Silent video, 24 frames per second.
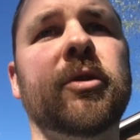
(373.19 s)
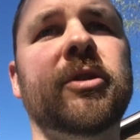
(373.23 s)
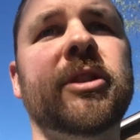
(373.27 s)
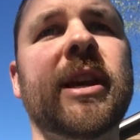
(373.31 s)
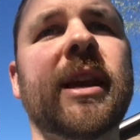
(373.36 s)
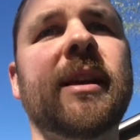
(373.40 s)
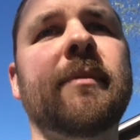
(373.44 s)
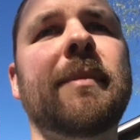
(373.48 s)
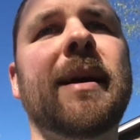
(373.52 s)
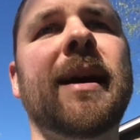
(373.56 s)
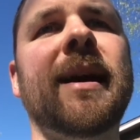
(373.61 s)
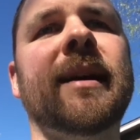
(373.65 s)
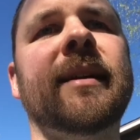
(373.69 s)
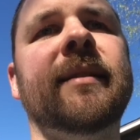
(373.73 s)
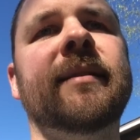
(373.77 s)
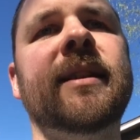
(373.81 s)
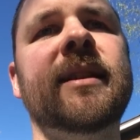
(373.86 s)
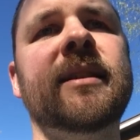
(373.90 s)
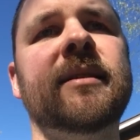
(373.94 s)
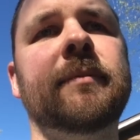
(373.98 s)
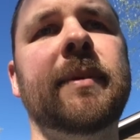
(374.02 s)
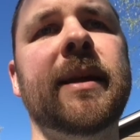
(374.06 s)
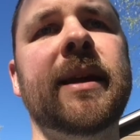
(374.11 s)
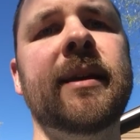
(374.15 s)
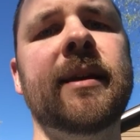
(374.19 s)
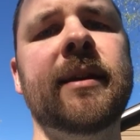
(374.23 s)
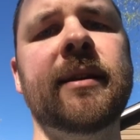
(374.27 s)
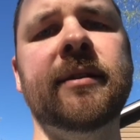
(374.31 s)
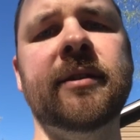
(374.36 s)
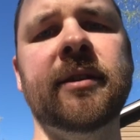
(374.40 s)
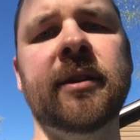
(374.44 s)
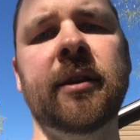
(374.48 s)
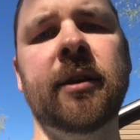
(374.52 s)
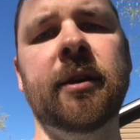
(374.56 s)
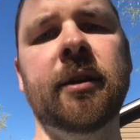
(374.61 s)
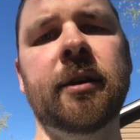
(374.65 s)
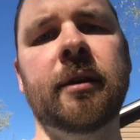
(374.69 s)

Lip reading: check back in these bees.